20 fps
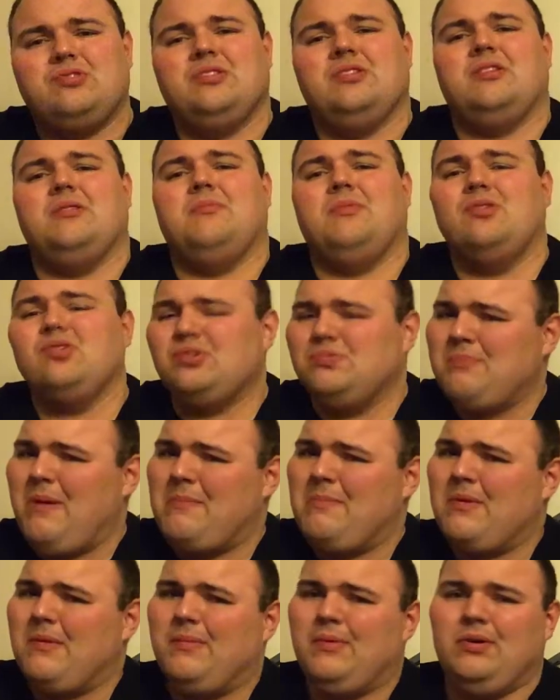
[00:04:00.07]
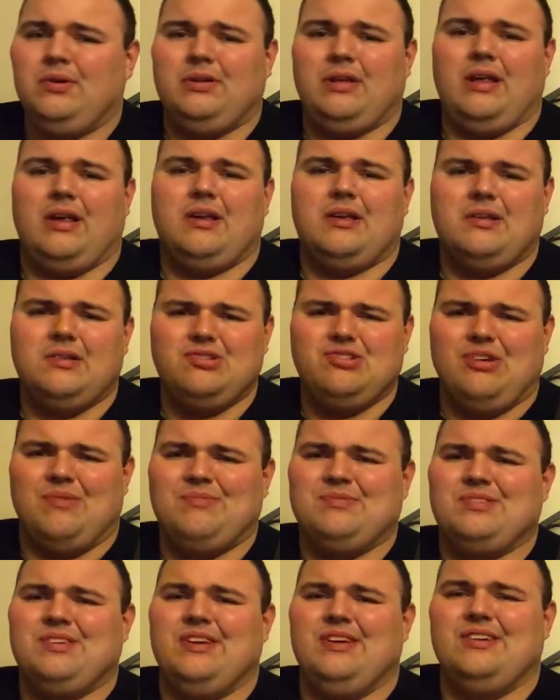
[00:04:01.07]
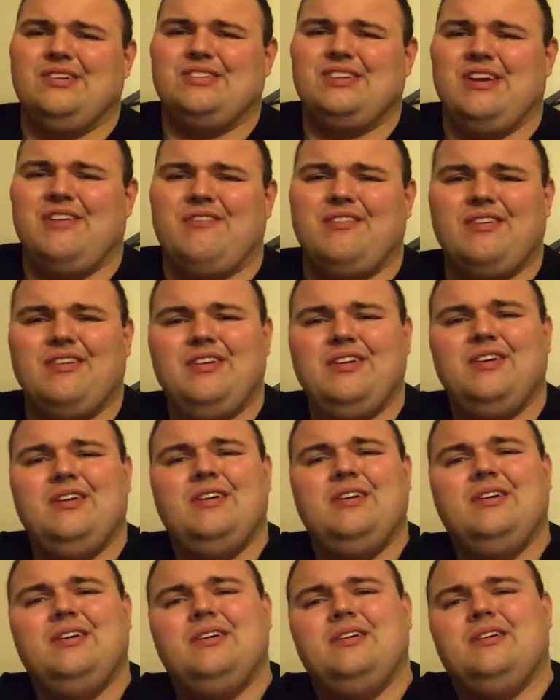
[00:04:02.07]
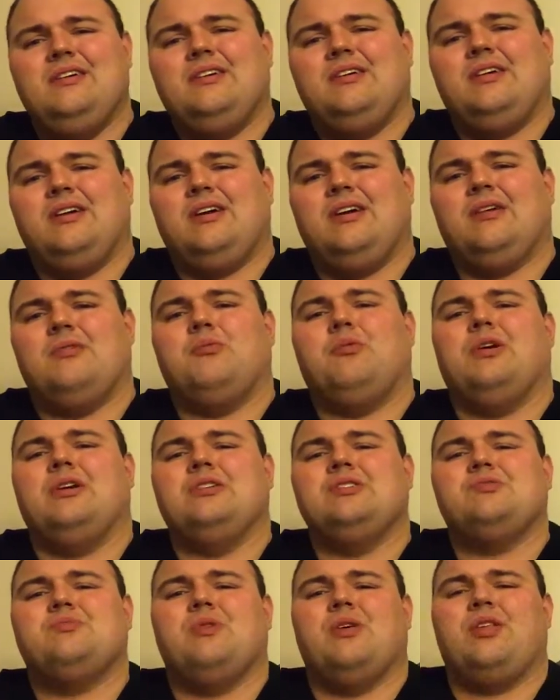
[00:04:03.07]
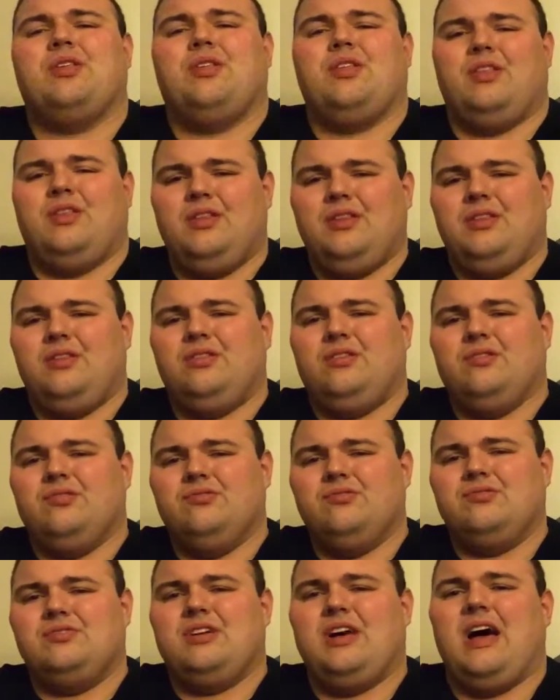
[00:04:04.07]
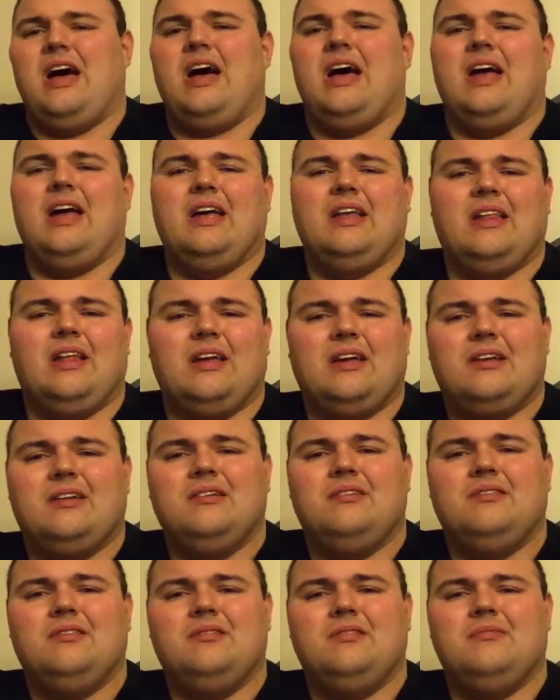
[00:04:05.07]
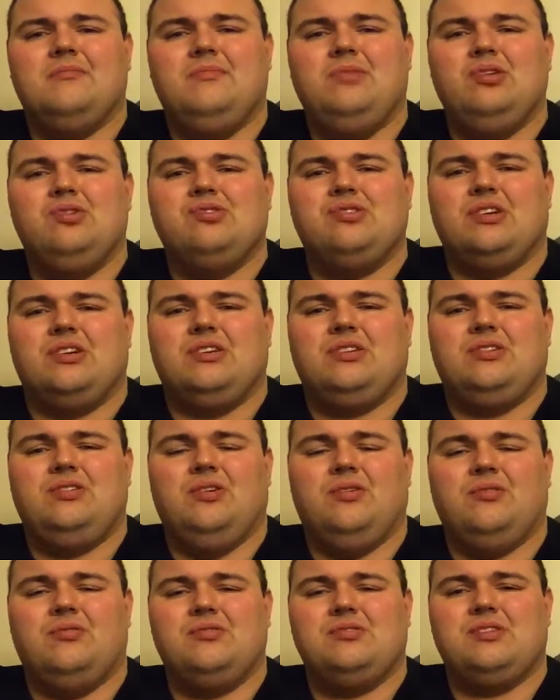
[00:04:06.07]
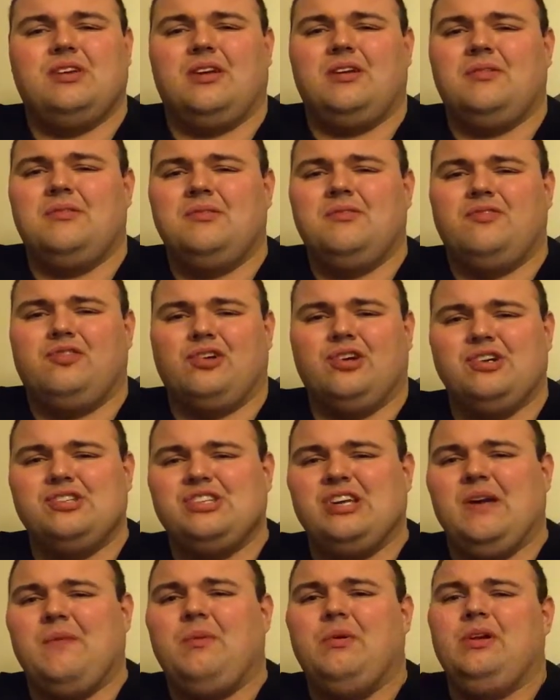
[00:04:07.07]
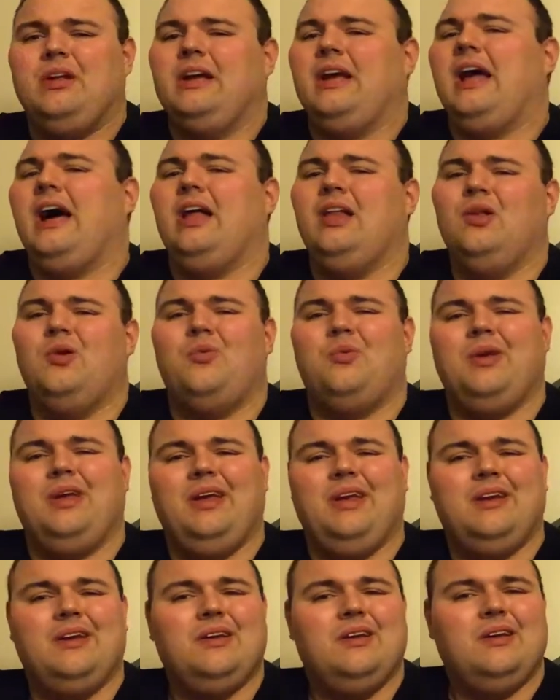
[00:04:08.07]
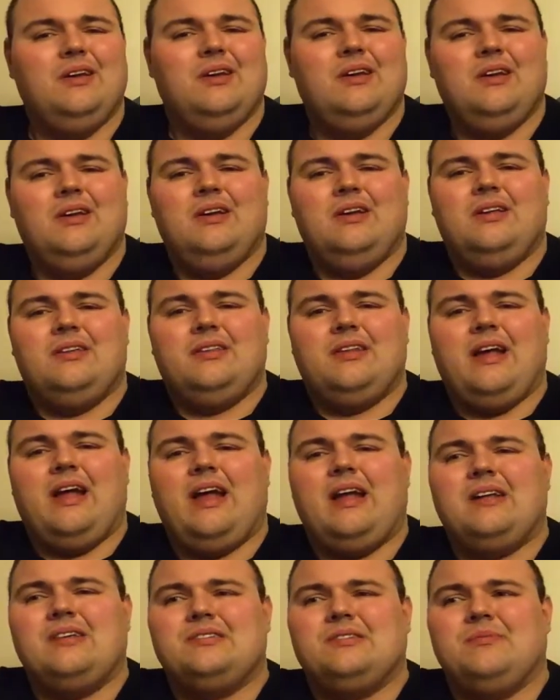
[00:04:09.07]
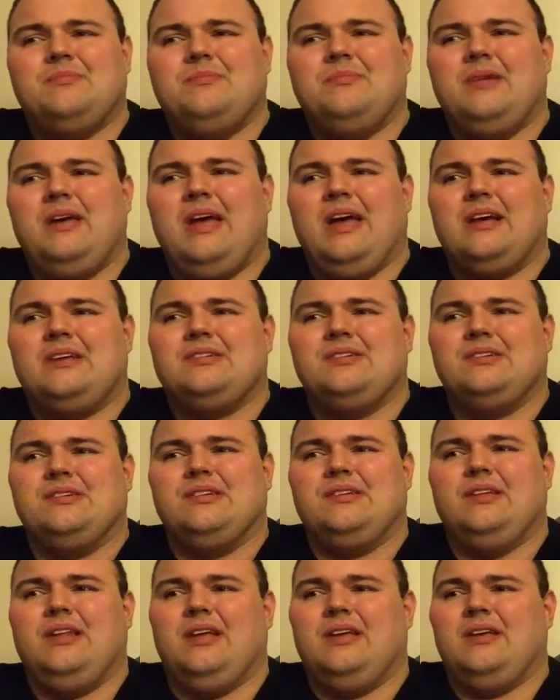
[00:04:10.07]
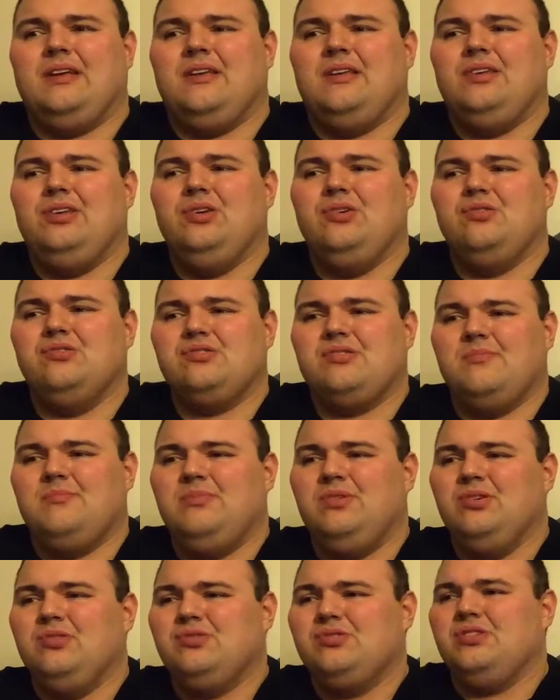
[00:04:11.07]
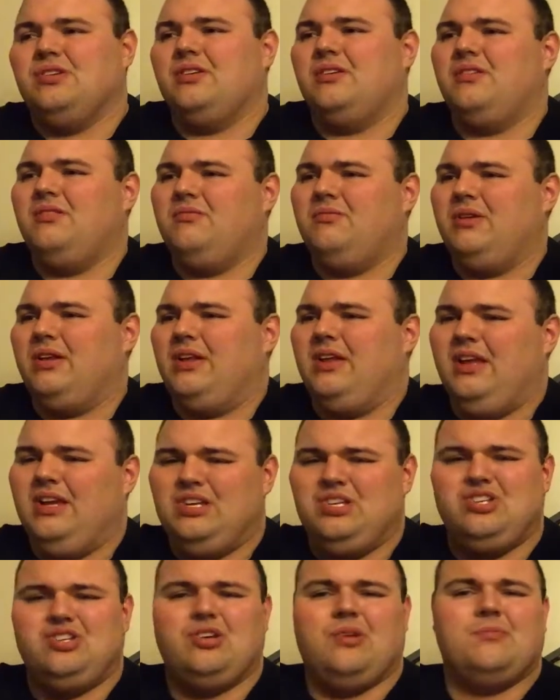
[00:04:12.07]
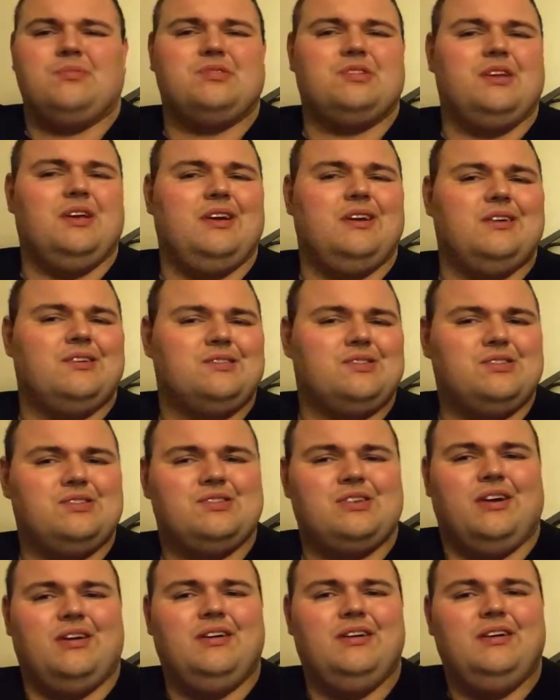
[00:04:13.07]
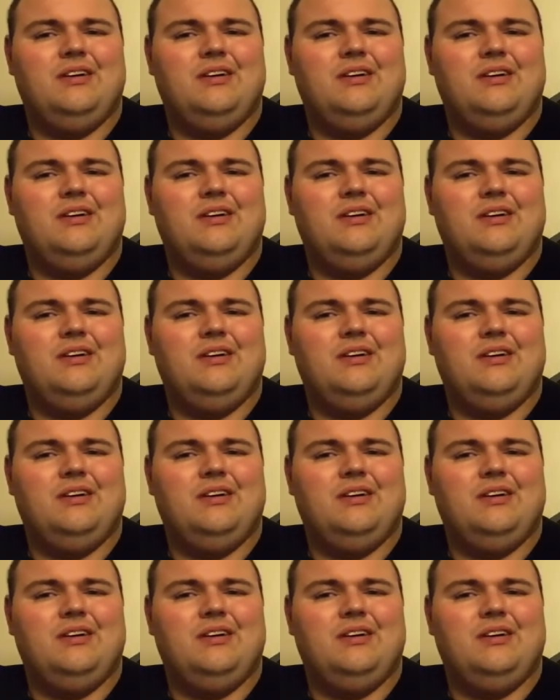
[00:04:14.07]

of the most memorable like jump scares ever are ones with those high like music tones. Like for example, like Halloween, that had some excellent like cues of music with its jump scares and stuff.